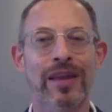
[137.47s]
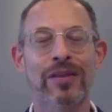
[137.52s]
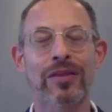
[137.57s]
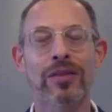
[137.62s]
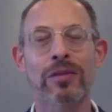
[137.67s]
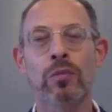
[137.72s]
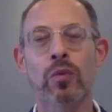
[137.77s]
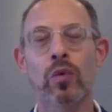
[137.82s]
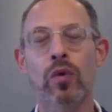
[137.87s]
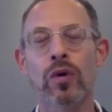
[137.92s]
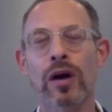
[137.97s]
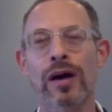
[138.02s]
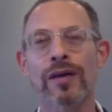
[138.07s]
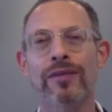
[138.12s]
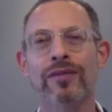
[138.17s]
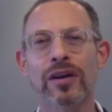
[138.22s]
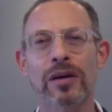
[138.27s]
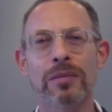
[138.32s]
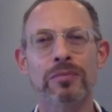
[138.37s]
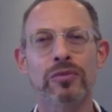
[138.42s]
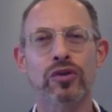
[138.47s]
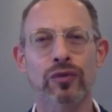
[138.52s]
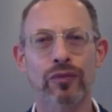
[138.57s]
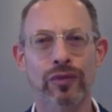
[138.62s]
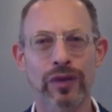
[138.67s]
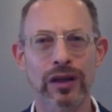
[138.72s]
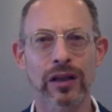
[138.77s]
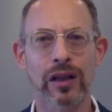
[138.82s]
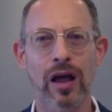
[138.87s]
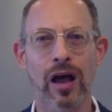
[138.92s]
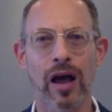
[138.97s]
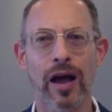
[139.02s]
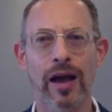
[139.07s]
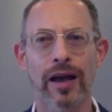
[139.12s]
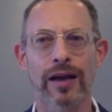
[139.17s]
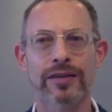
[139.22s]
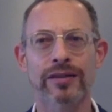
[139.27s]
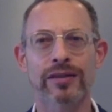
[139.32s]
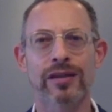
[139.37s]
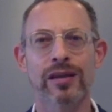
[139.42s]
the more I've come to
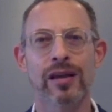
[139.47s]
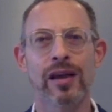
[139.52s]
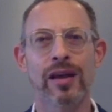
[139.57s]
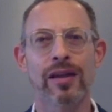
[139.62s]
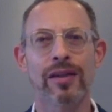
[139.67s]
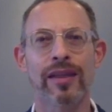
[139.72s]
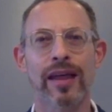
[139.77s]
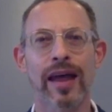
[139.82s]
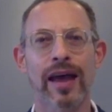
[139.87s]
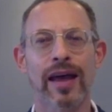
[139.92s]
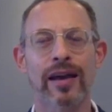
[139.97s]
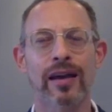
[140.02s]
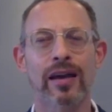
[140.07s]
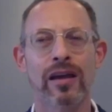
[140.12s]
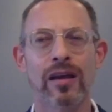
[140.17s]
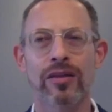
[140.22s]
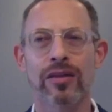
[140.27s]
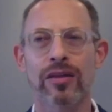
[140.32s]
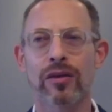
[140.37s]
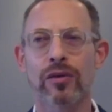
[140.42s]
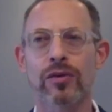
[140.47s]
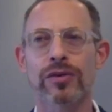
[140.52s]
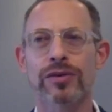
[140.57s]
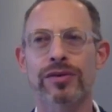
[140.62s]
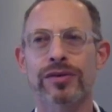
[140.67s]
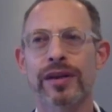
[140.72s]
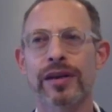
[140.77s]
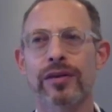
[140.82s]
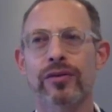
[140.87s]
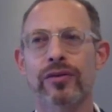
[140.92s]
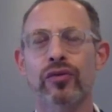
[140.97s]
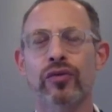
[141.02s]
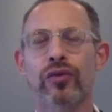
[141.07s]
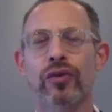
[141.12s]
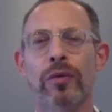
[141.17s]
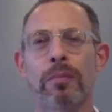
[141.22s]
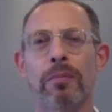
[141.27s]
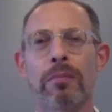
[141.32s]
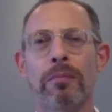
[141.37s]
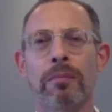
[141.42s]
realize that there is a
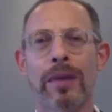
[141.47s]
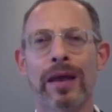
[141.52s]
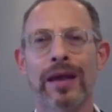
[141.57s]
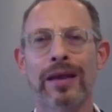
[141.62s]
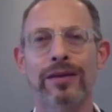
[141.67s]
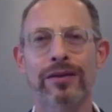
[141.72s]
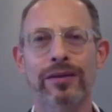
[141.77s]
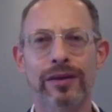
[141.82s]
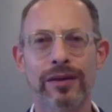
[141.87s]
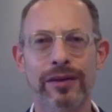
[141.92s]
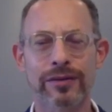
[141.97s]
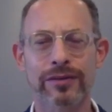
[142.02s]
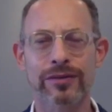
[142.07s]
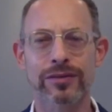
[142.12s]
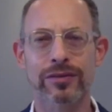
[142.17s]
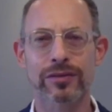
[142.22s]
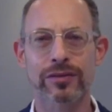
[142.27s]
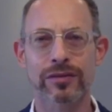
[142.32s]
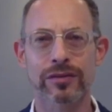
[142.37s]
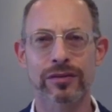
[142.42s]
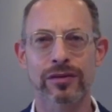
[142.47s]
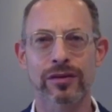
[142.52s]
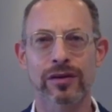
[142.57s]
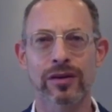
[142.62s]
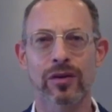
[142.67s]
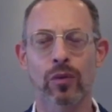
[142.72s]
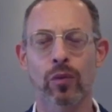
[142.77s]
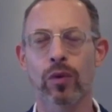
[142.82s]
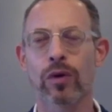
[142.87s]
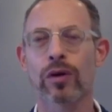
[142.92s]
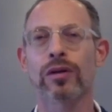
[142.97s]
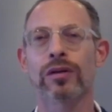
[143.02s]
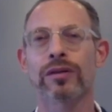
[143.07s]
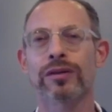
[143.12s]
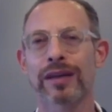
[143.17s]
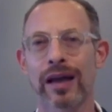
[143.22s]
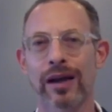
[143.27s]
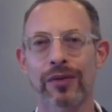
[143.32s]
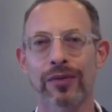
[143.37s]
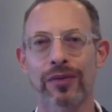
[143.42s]
tremendous world
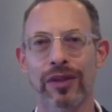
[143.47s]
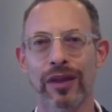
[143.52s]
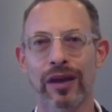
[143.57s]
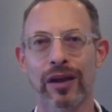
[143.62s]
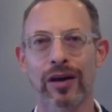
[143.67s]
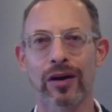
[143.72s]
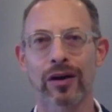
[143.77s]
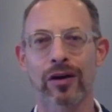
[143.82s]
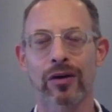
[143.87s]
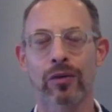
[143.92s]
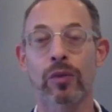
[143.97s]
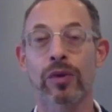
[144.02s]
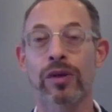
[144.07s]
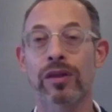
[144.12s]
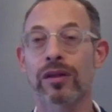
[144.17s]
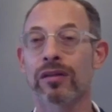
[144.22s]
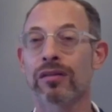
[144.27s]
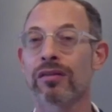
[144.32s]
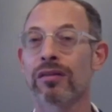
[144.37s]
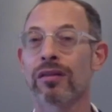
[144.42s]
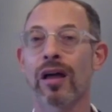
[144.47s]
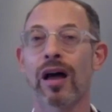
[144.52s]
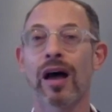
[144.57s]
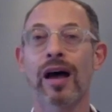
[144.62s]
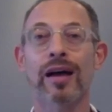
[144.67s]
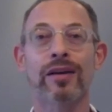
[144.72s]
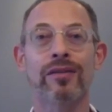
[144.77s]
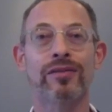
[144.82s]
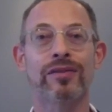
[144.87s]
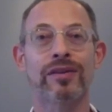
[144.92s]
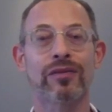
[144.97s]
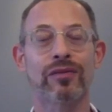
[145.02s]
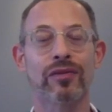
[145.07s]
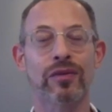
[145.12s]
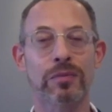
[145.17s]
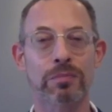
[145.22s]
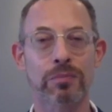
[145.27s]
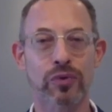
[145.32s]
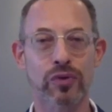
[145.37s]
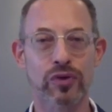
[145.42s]
out there with a lot of
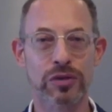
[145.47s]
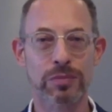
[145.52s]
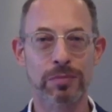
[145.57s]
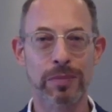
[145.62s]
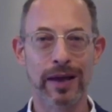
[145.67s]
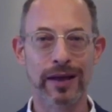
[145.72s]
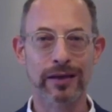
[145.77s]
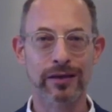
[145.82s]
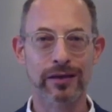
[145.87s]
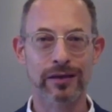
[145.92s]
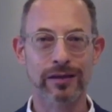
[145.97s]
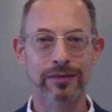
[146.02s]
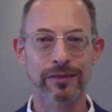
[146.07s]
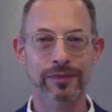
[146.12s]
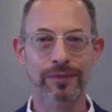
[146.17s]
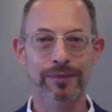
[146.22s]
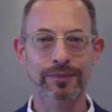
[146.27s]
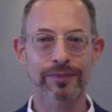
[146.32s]
different perspectives.